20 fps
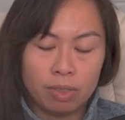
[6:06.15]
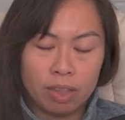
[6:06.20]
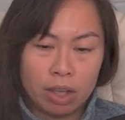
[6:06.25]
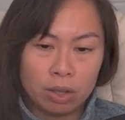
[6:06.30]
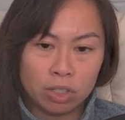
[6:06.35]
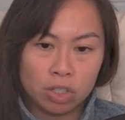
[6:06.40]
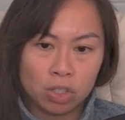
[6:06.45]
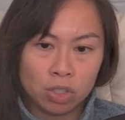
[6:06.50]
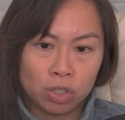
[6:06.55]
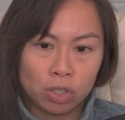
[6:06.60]

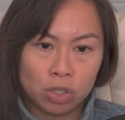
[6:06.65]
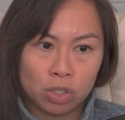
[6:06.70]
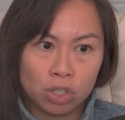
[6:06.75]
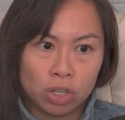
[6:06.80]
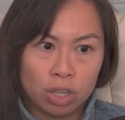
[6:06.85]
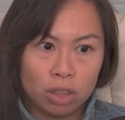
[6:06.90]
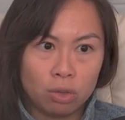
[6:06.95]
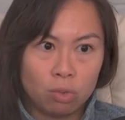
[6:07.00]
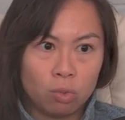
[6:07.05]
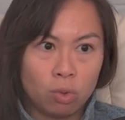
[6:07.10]
Now it's
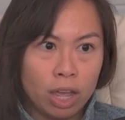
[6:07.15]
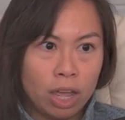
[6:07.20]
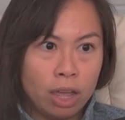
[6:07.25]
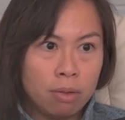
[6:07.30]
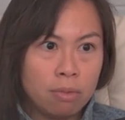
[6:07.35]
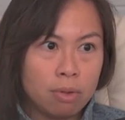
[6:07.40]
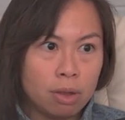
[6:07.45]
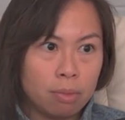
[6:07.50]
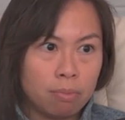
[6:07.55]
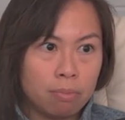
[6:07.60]
searching the
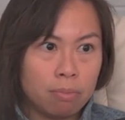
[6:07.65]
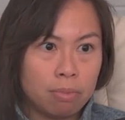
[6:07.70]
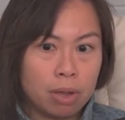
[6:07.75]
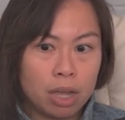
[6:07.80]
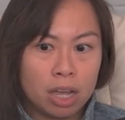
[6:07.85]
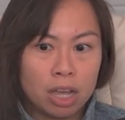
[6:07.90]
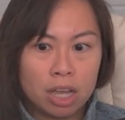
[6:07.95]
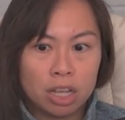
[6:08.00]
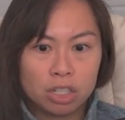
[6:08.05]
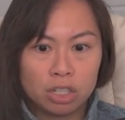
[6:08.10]
web, a
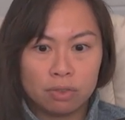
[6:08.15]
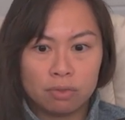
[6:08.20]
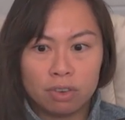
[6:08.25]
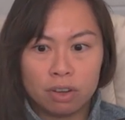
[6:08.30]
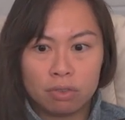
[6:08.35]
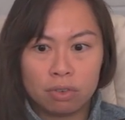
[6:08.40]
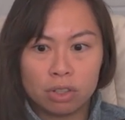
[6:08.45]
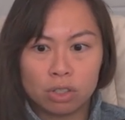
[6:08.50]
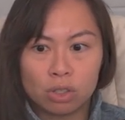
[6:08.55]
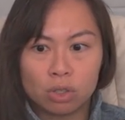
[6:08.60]
bunch of
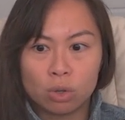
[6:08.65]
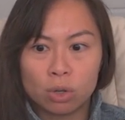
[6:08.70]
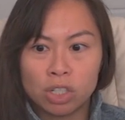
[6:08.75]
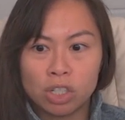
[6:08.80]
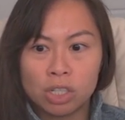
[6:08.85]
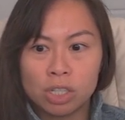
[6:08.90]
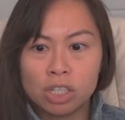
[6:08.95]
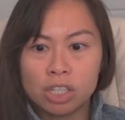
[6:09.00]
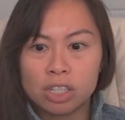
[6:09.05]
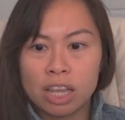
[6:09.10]
different
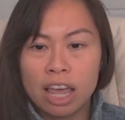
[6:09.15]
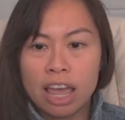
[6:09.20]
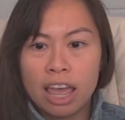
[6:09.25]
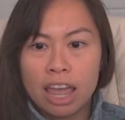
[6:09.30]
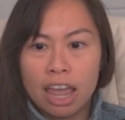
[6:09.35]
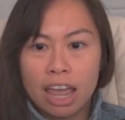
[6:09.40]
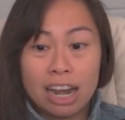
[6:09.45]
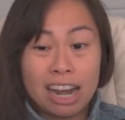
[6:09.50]
sources,